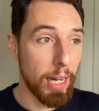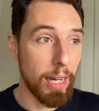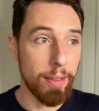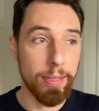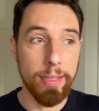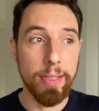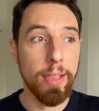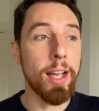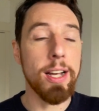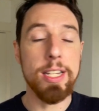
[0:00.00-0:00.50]

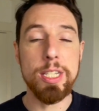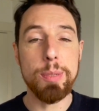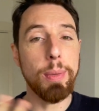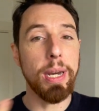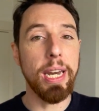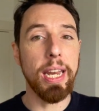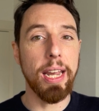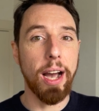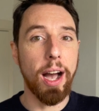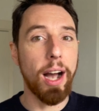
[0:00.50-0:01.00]
Last
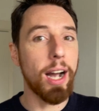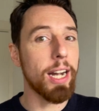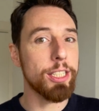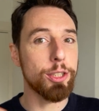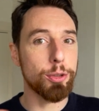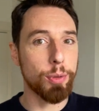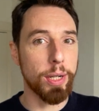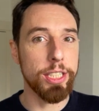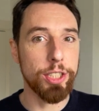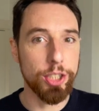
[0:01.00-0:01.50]
minute
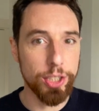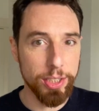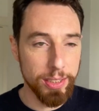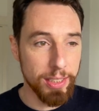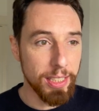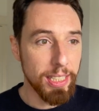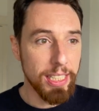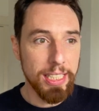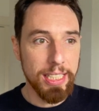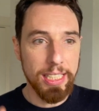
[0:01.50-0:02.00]

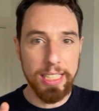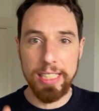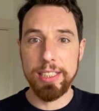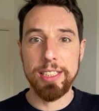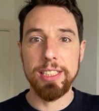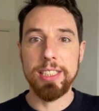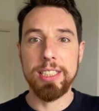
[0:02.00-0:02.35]
hydration and